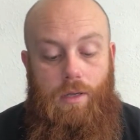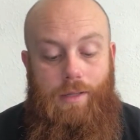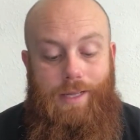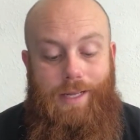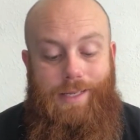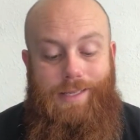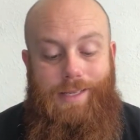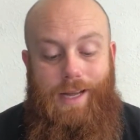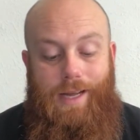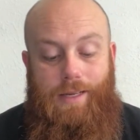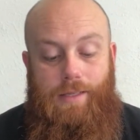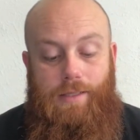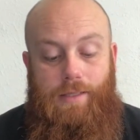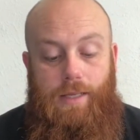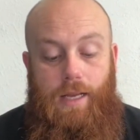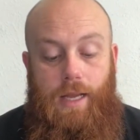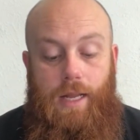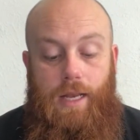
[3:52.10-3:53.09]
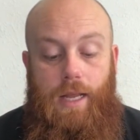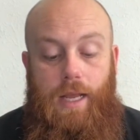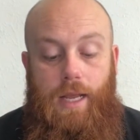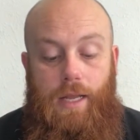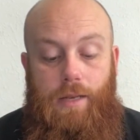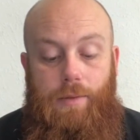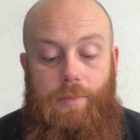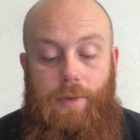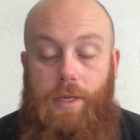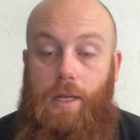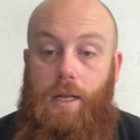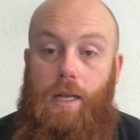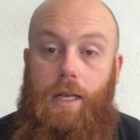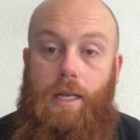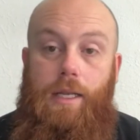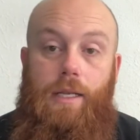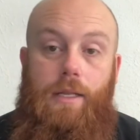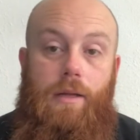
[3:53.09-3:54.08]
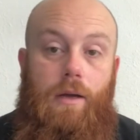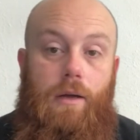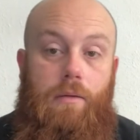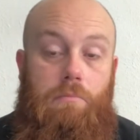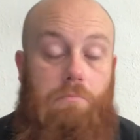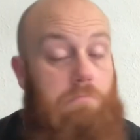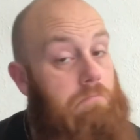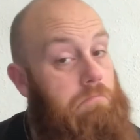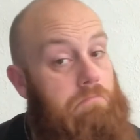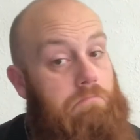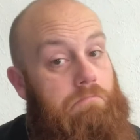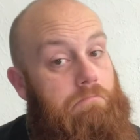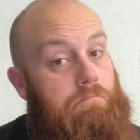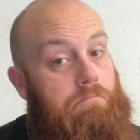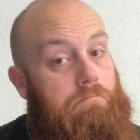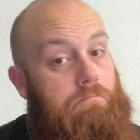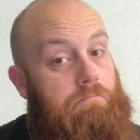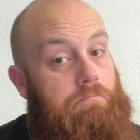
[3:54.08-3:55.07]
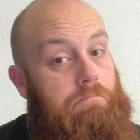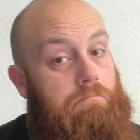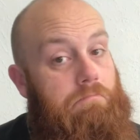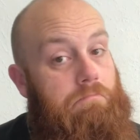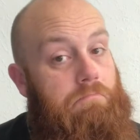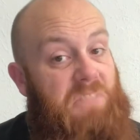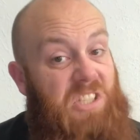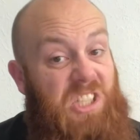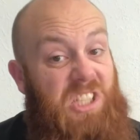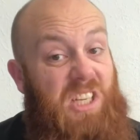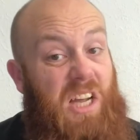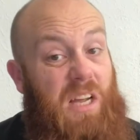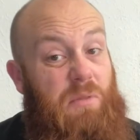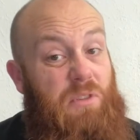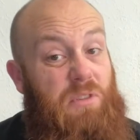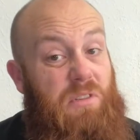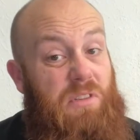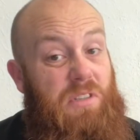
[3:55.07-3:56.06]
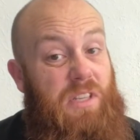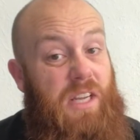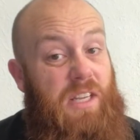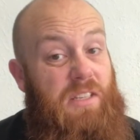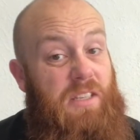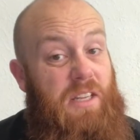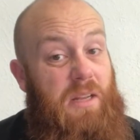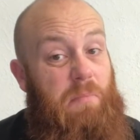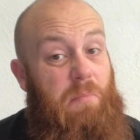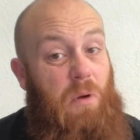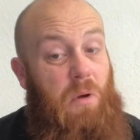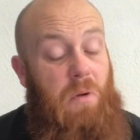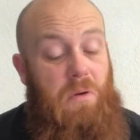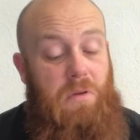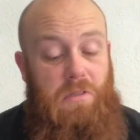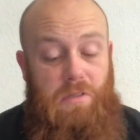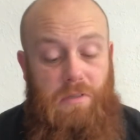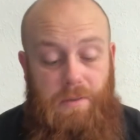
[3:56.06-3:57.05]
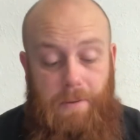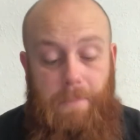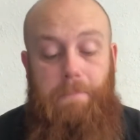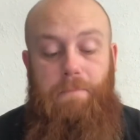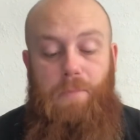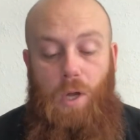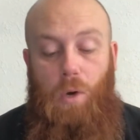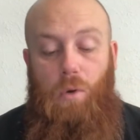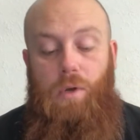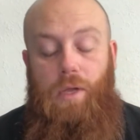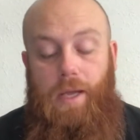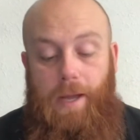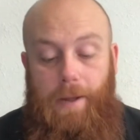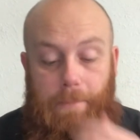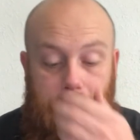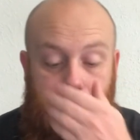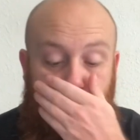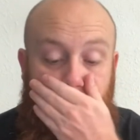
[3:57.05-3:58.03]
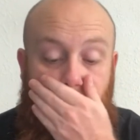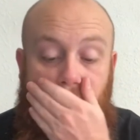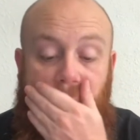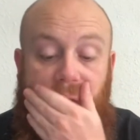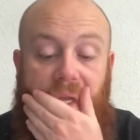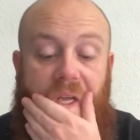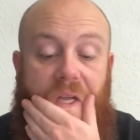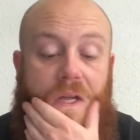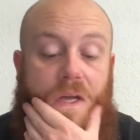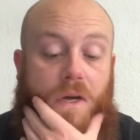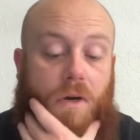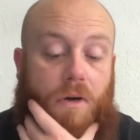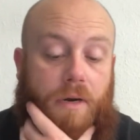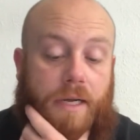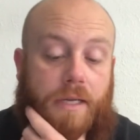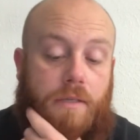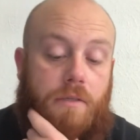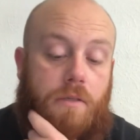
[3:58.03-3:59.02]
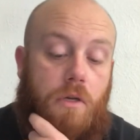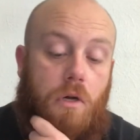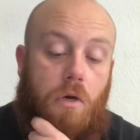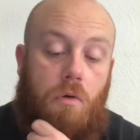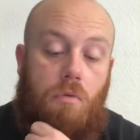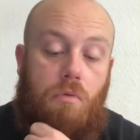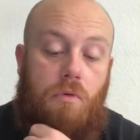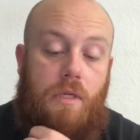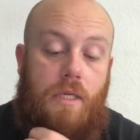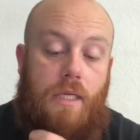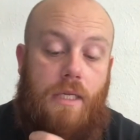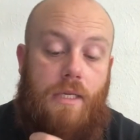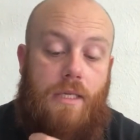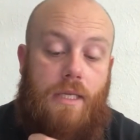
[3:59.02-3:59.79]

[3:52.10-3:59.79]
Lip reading: that targets an enemy leader. Time to assassinate, boys. Oh yeah. Alright, only in